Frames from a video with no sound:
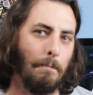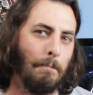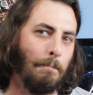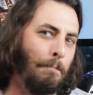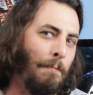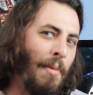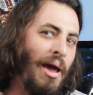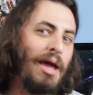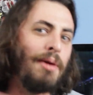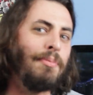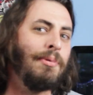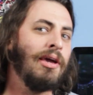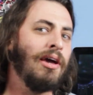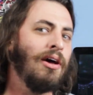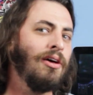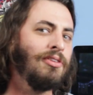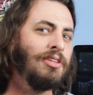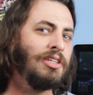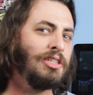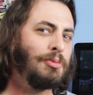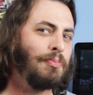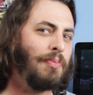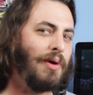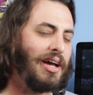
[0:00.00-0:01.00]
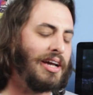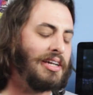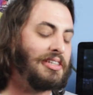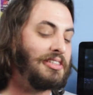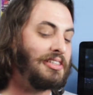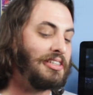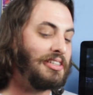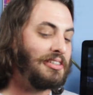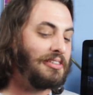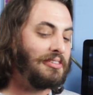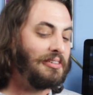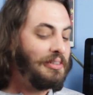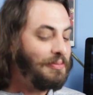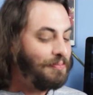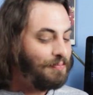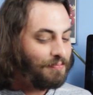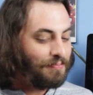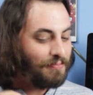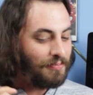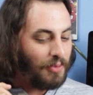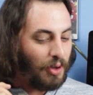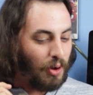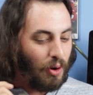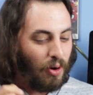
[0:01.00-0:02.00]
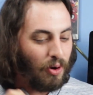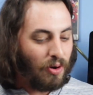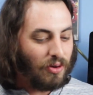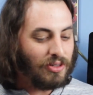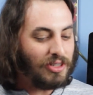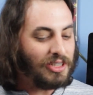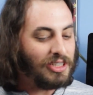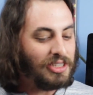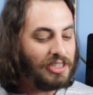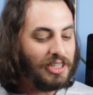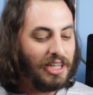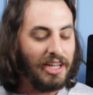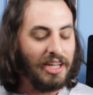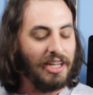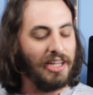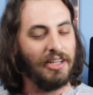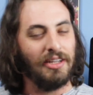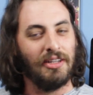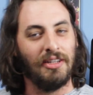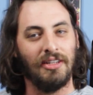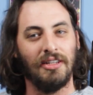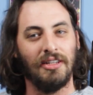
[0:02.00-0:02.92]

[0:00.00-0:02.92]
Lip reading: Maybe I'll despise it. Hard to say.